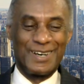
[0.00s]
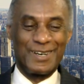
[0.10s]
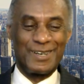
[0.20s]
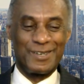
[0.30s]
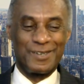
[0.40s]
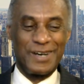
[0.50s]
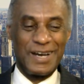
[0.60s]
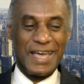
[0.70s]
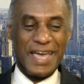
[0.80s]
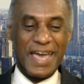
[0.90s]
Oh,
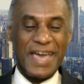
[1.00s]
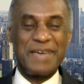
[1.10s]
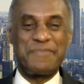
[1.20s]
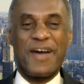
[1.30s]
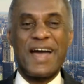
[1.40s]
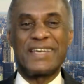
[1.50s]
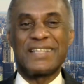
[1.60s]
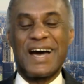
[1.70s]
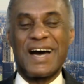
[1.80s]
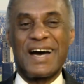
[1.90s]
hey Brian.